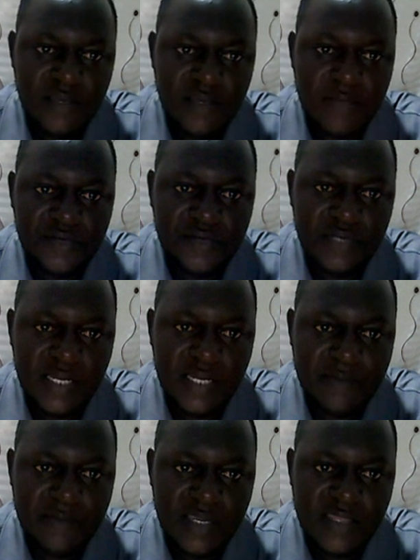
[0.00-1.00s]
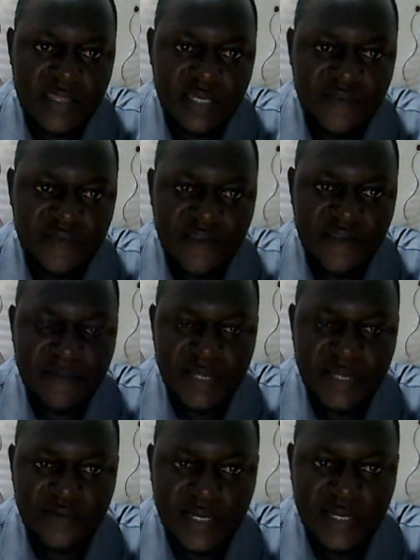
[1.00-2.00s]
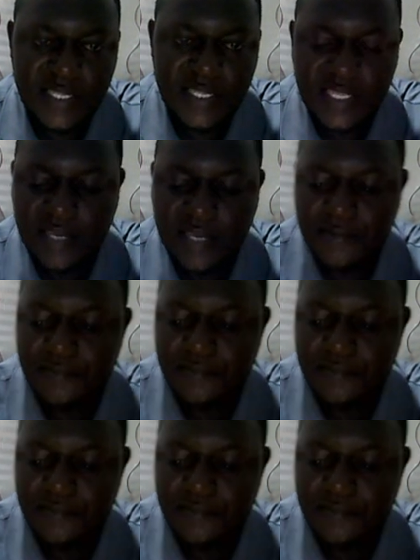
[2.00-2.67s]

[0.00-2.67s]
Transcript: but we can make 35 manually here.